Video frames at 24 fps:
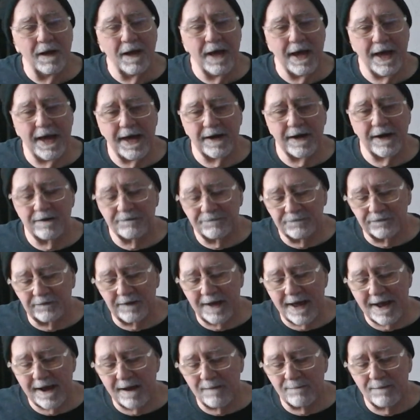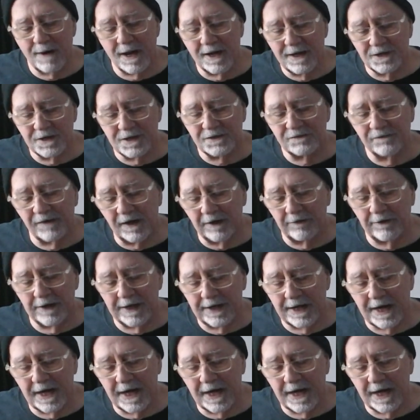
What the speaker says: And a flam by its very